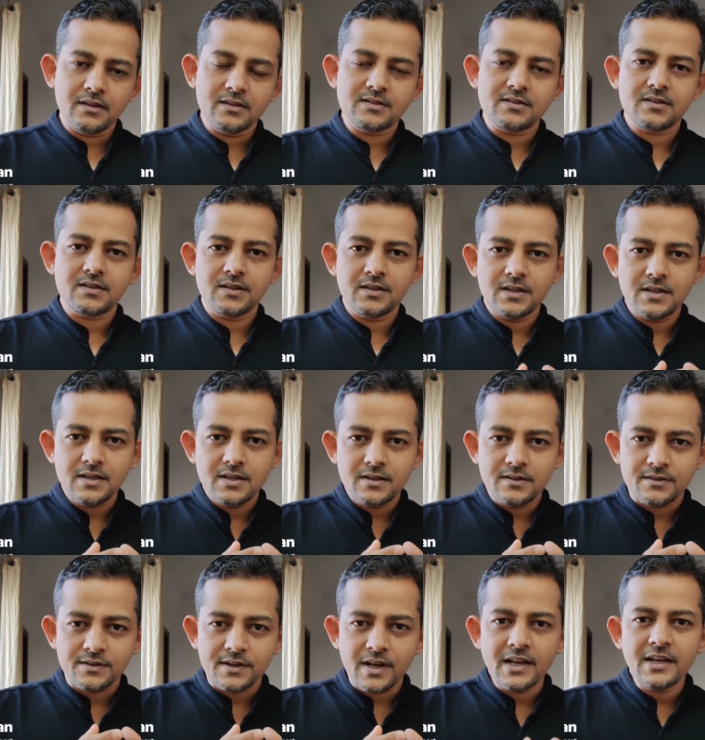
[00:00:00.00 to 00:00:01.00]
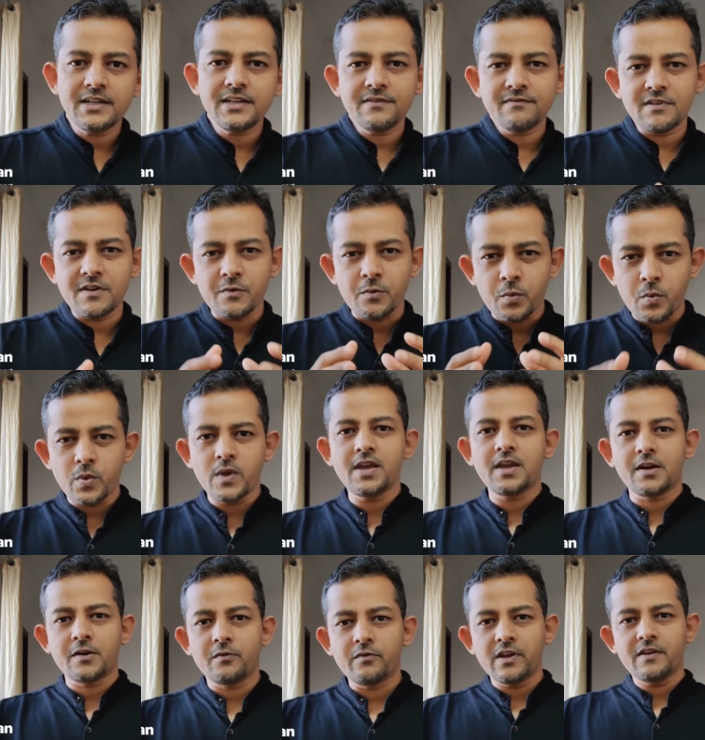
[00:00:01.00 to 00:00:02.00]
is relatively
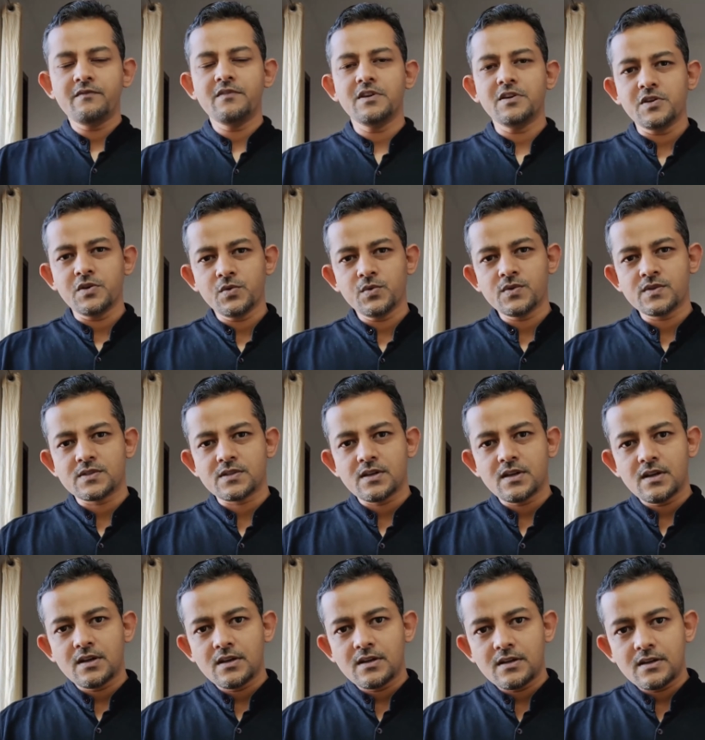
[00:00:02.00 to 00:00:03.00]
weak when we use